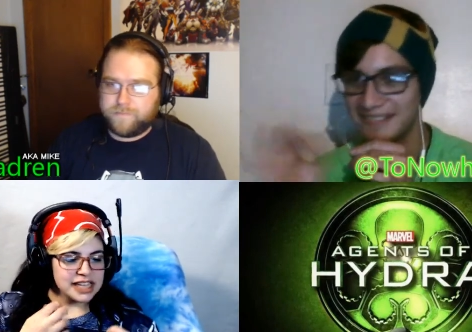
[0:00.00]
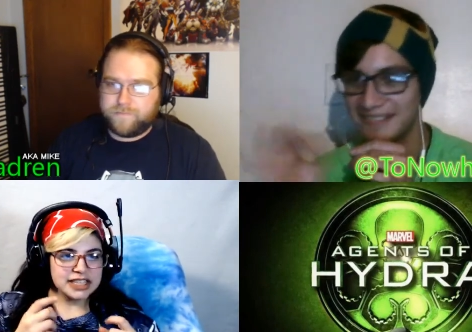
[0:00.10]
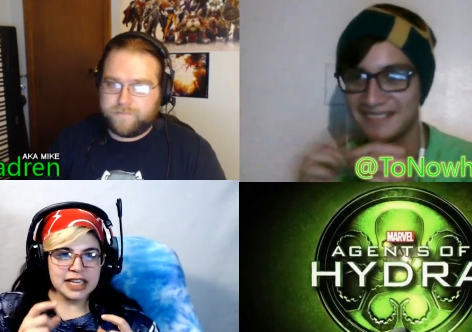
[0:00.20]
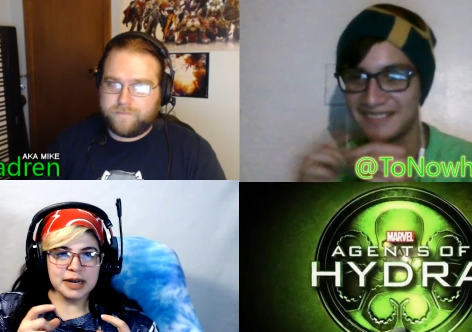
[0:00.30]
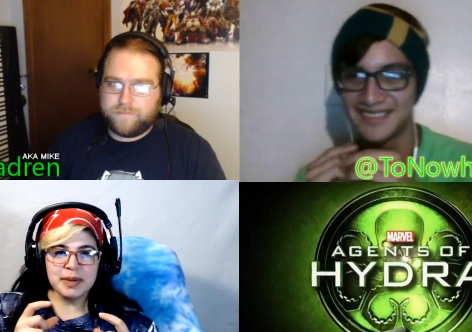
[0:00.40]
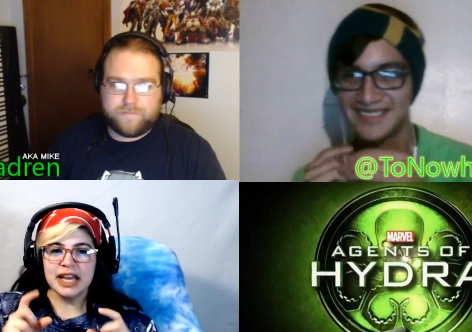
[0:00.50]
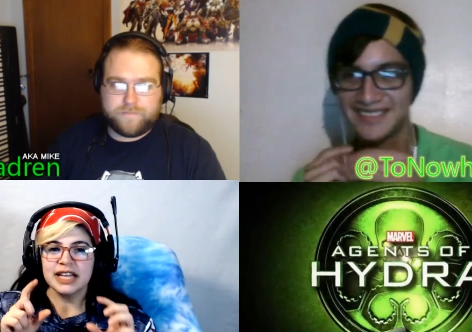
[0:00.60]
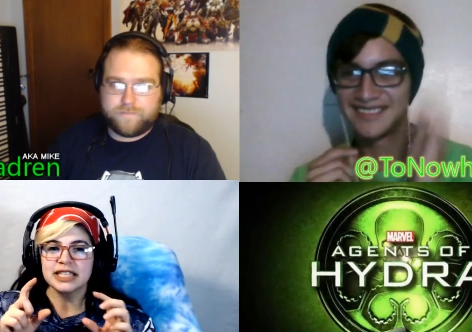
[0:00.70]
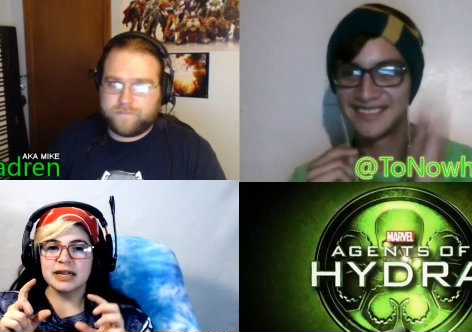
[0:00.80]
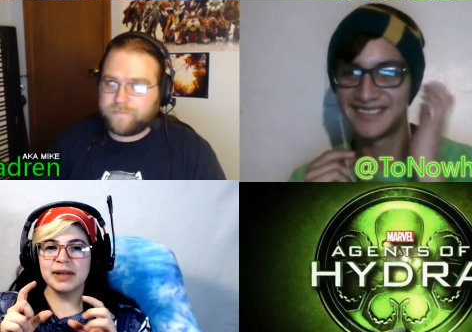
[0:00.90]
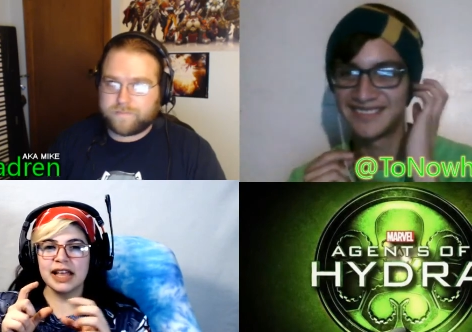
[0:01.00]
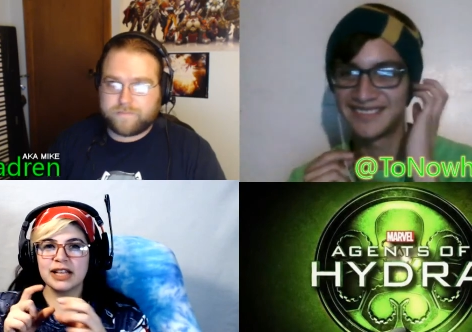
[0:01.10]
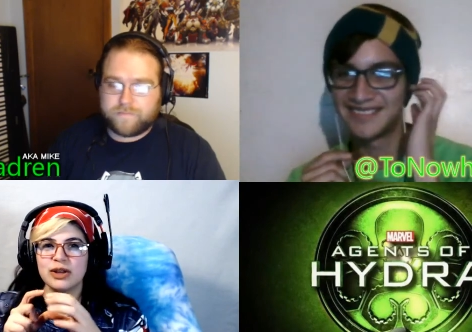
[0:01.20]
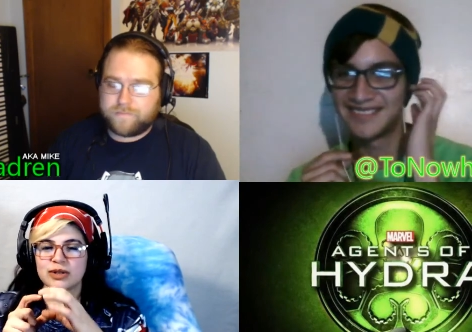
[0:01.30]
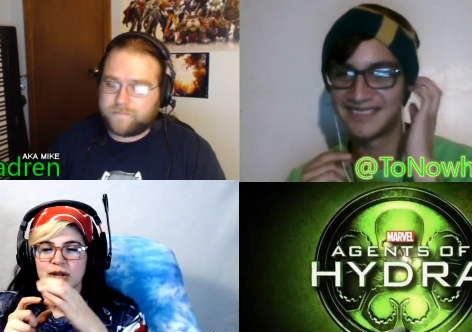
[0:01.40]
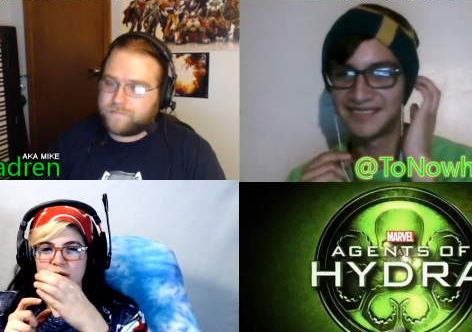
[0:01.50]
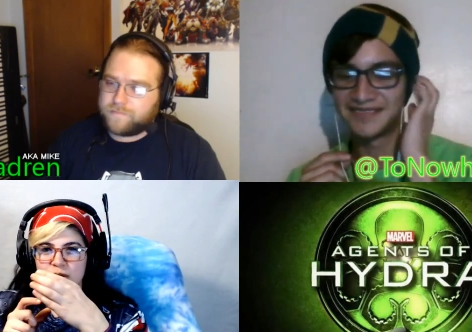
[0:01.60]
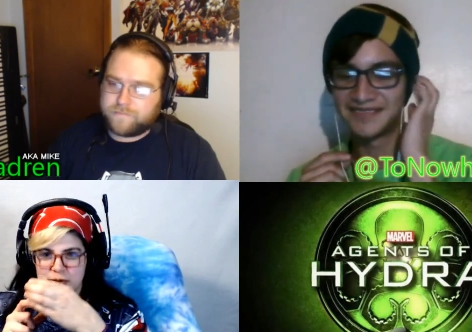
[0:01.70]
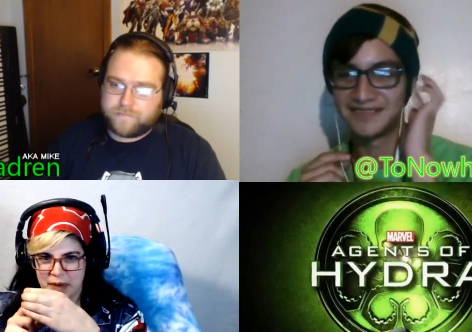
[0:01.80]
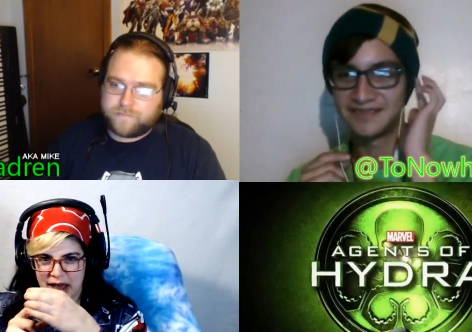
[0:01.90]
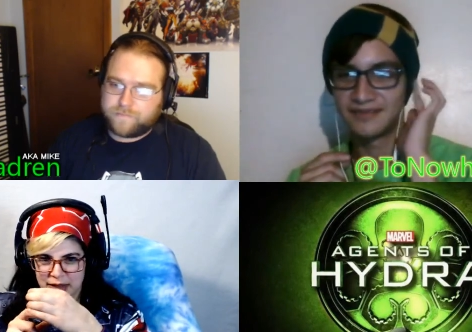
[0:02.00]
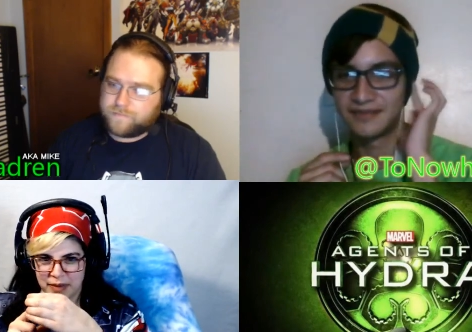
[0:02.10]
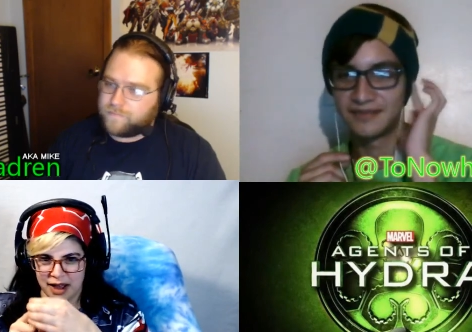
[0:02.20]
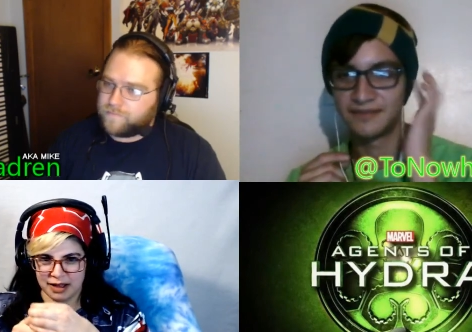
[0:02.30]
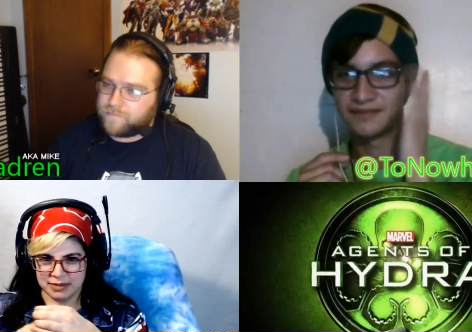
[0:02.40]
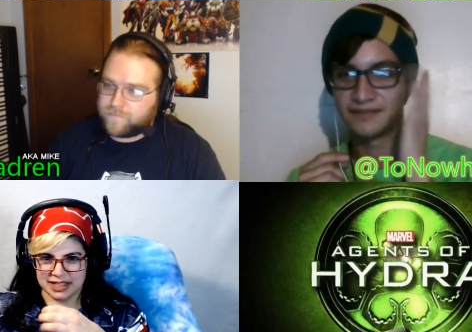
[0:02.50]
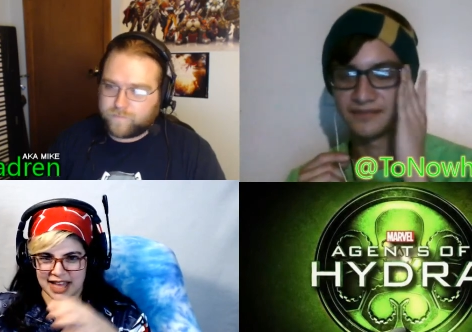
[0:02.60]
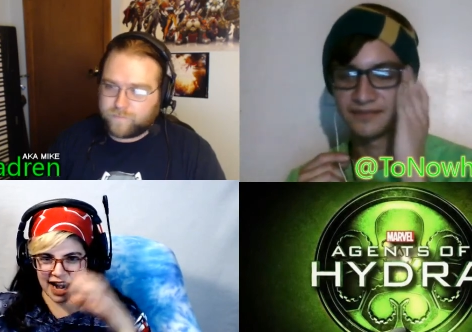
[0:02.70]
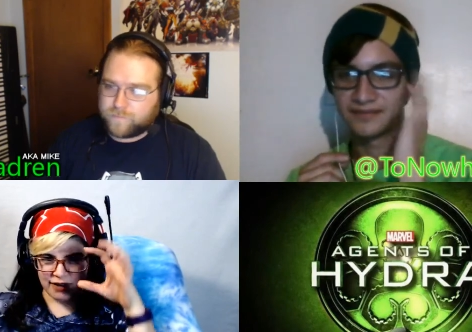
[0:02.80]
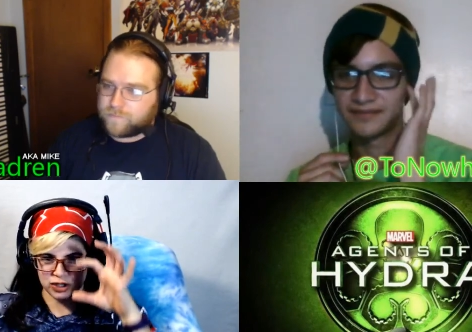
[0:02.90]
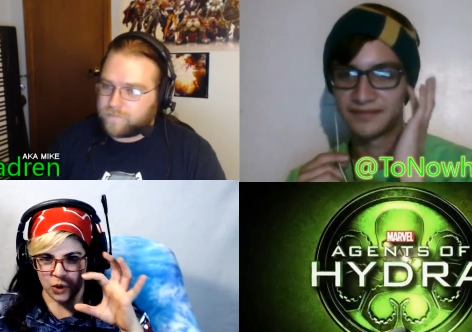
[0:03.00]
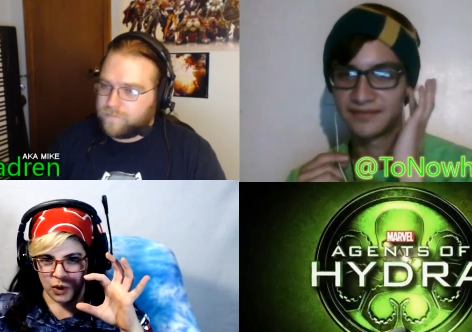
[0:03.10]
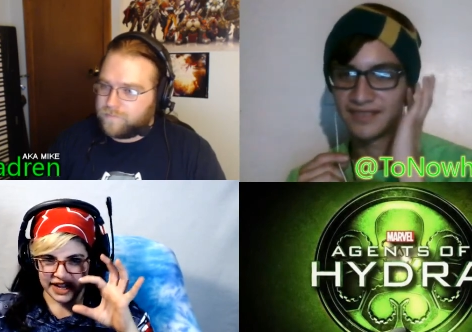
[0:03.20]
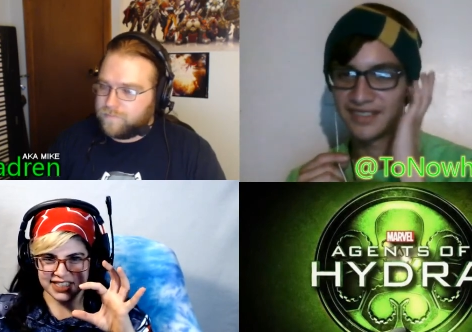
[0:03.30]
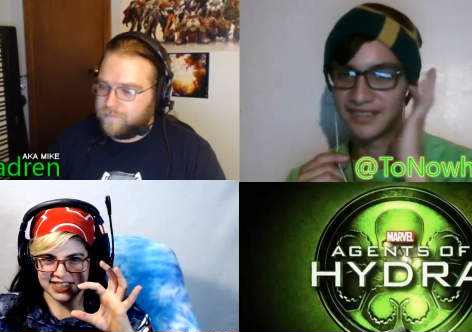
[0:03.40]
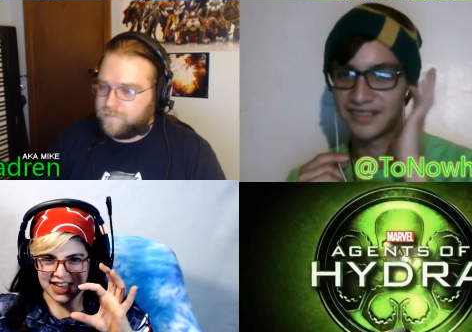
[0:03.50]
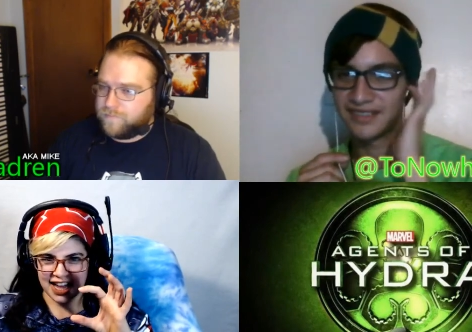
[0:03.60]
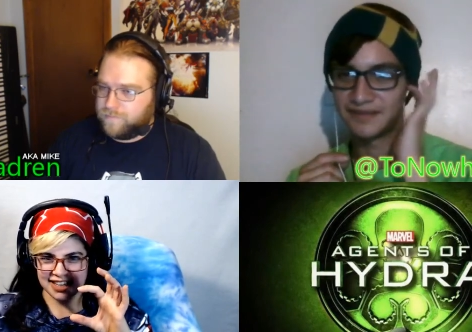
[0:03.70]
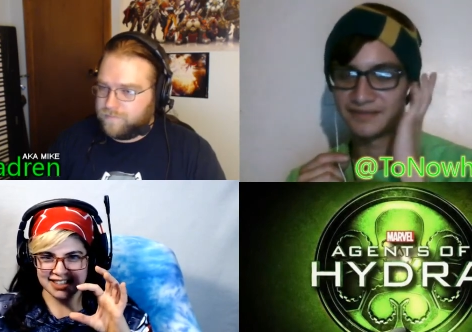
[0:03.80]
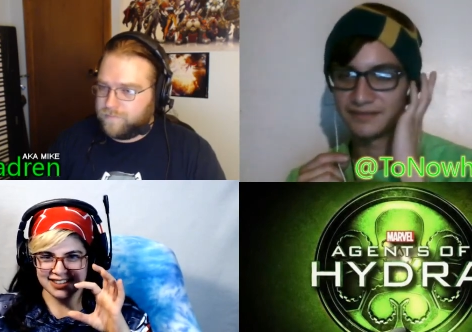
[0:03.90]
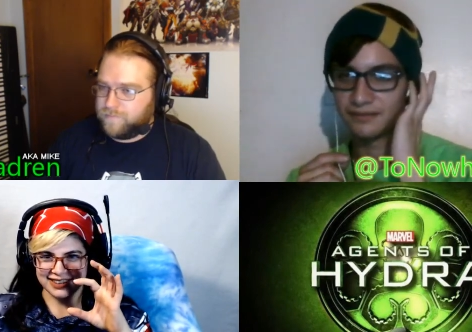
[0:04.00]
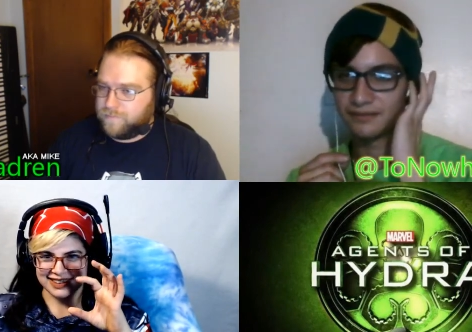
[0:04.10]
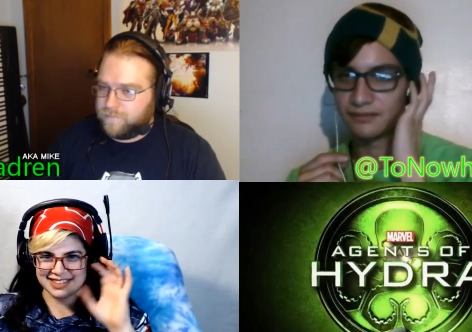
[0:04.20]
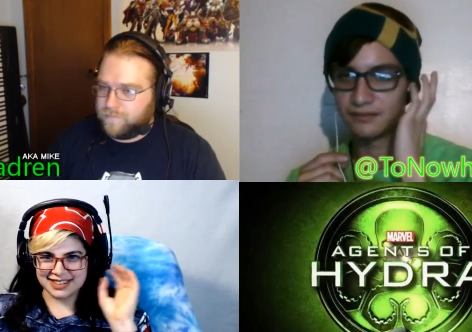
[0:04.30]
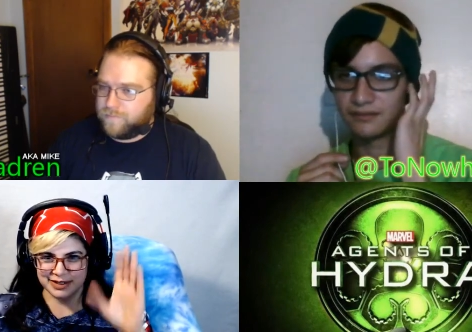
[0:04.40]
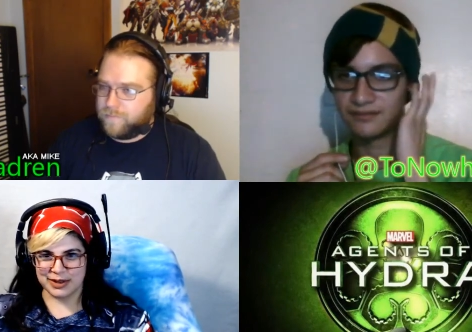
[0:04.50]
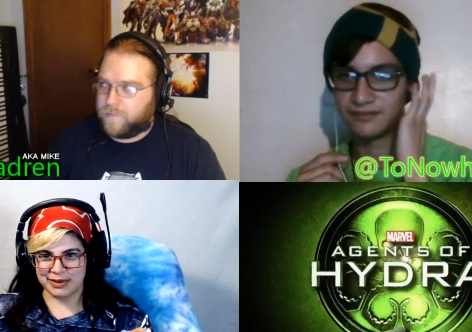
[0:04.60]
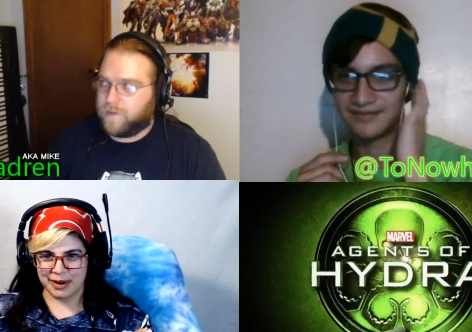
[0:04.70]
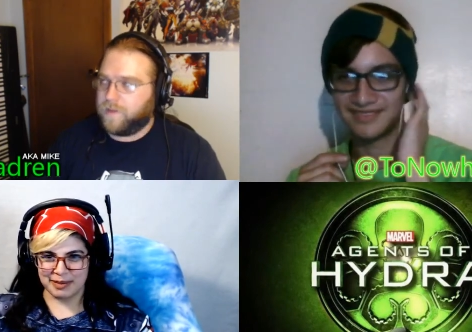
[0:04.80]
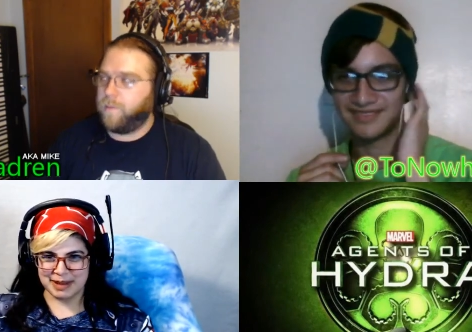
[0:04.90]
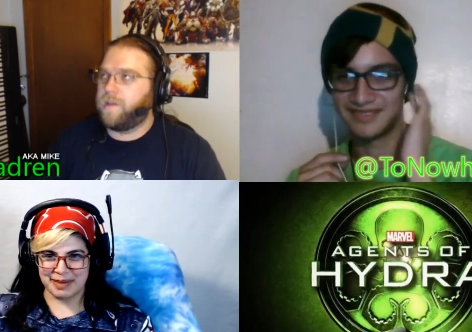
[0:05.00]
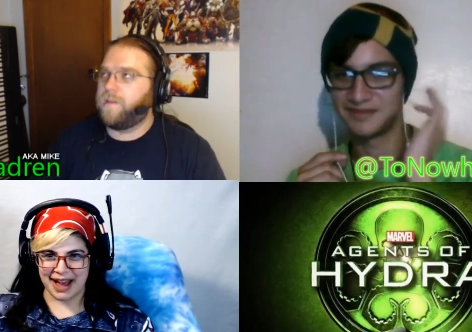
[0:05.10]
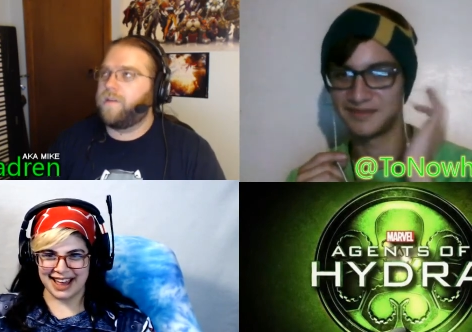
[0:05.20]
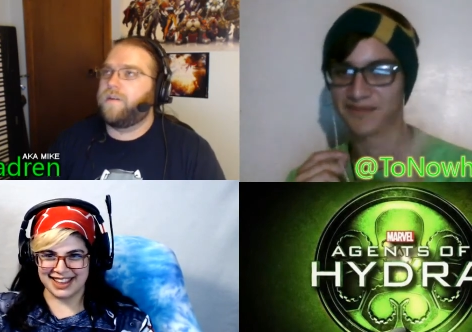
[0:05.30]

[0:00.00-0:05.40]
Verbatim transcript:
Speaker 1: It's gonna be, it's gonna be like those those bath bombs that have a toy inside. So you throw them oh in the bath,